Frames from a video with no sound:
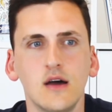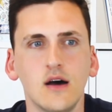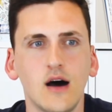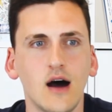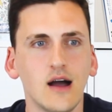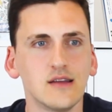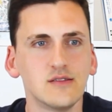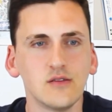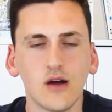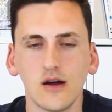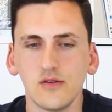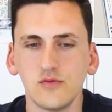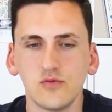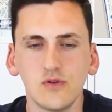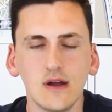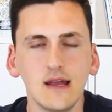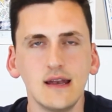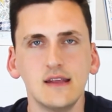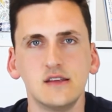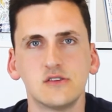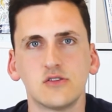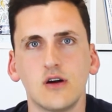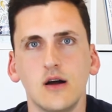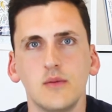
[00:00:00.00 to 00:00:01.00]
I
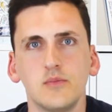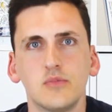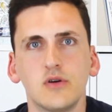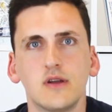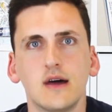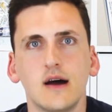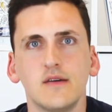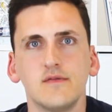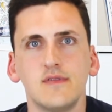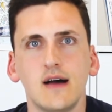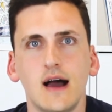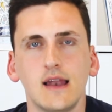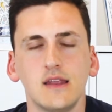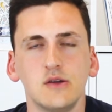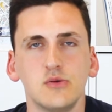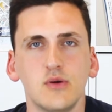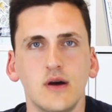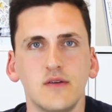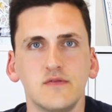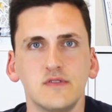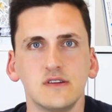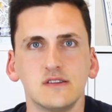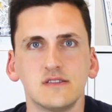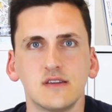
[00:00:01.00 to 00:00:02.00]
really try and put out value
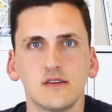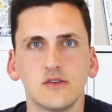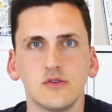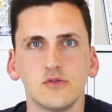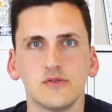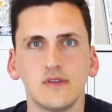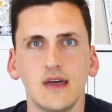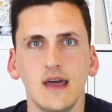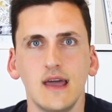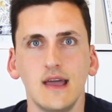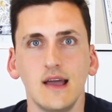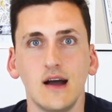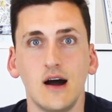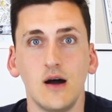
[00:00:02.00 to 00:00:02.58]
every single day.